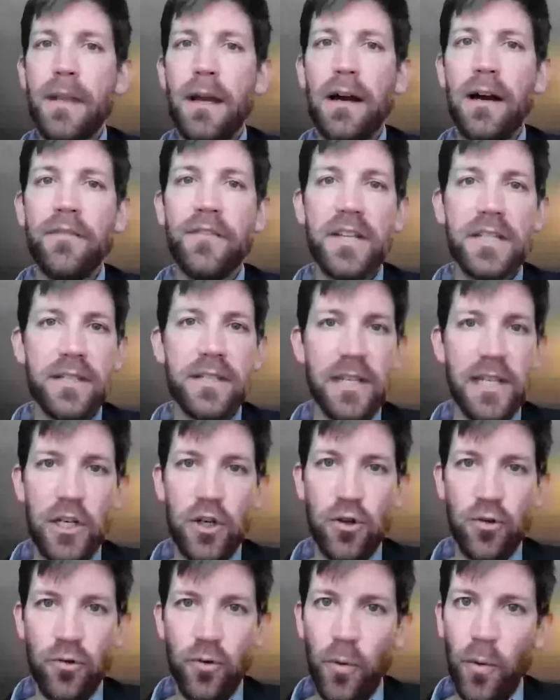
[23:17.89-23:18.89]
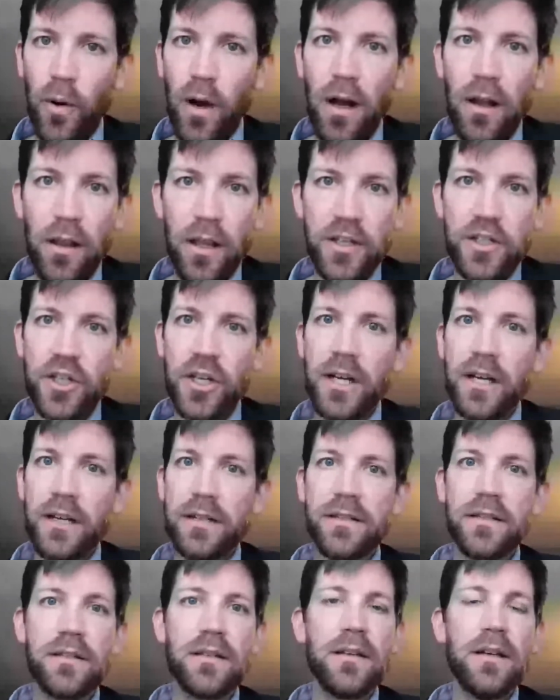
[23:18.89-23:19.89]
obviously your
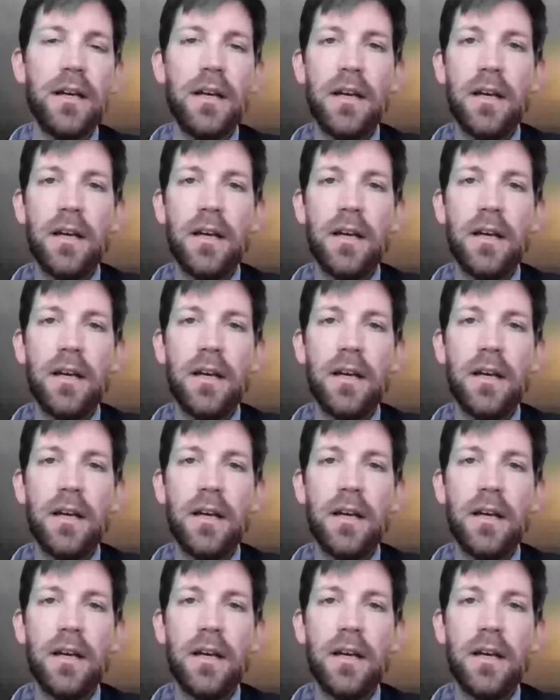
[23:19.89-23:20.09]
neurologist,